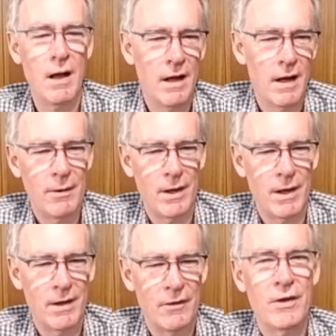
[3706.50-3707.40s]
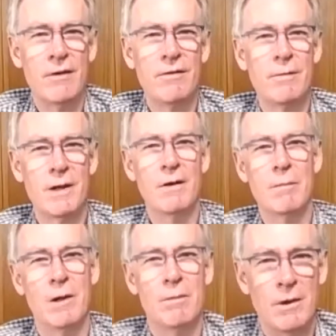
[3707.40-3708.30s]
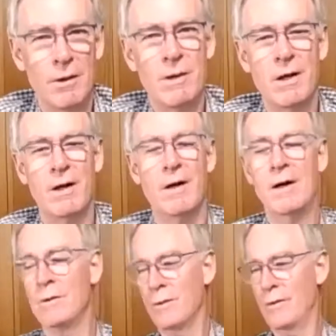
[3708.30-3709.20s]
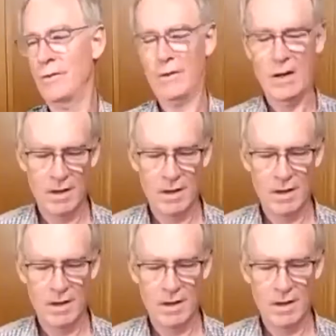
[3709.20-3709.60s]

Anyway, that's enough for me. I'm on my high horse.